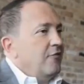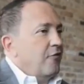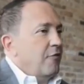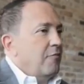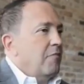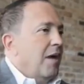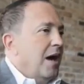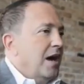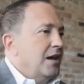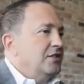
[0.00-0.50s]

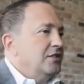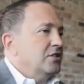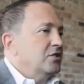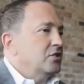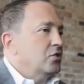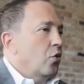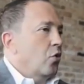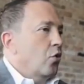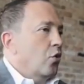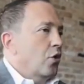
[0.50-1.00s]
from my
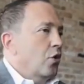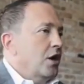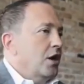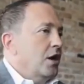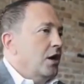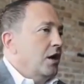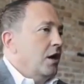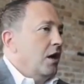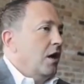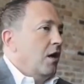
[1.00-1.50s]
story
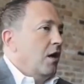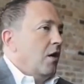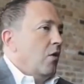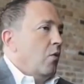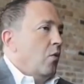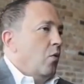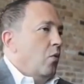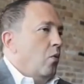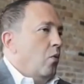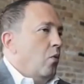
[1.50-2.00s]

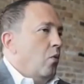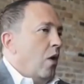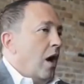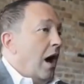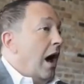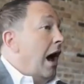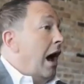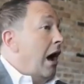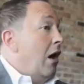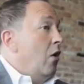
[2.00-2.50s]

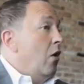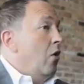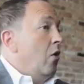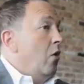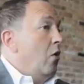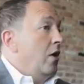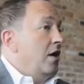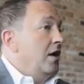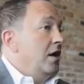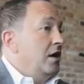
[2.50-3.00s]
how